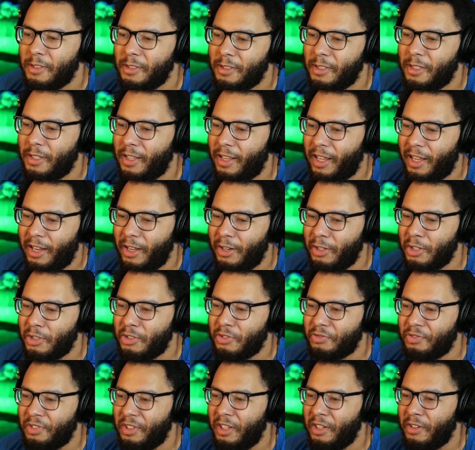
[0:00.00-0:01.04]
I kind of
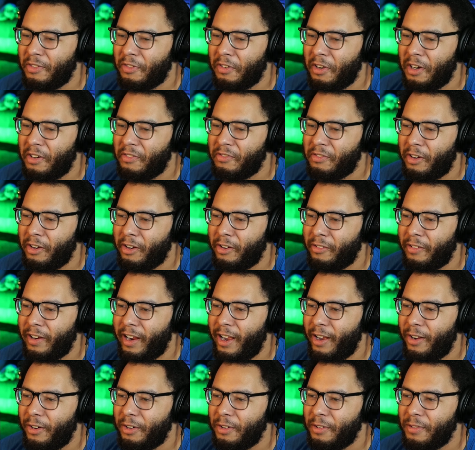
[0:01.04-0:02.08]
just really running
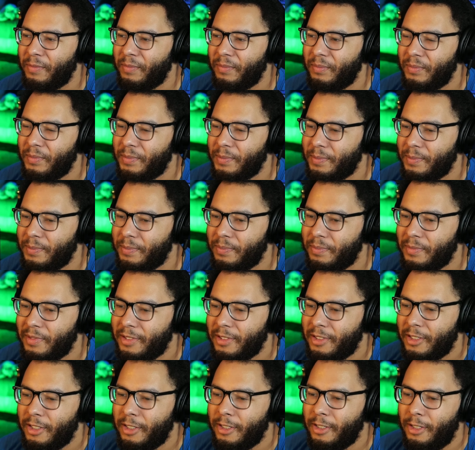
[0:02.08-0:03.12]
around.
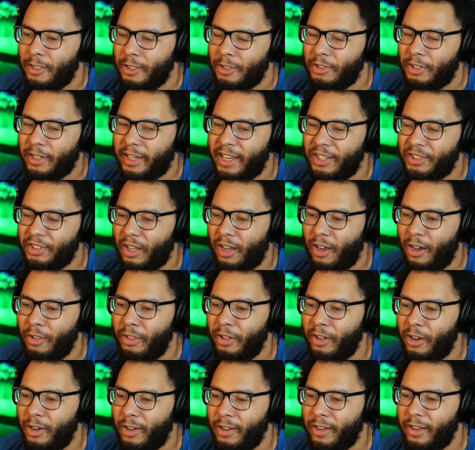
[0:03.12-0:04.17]
So I guess all
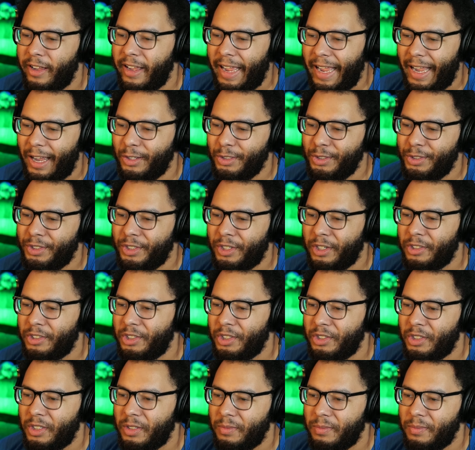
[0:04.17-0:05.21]
the houses are
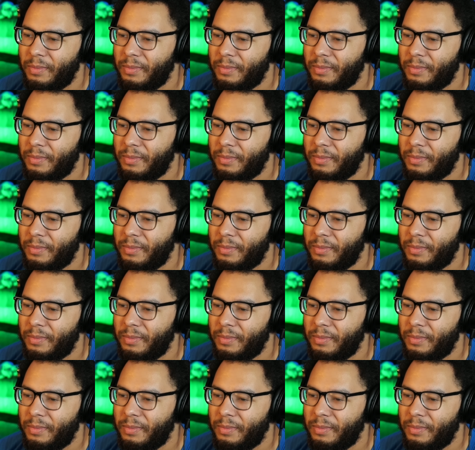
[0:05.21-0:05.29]
just...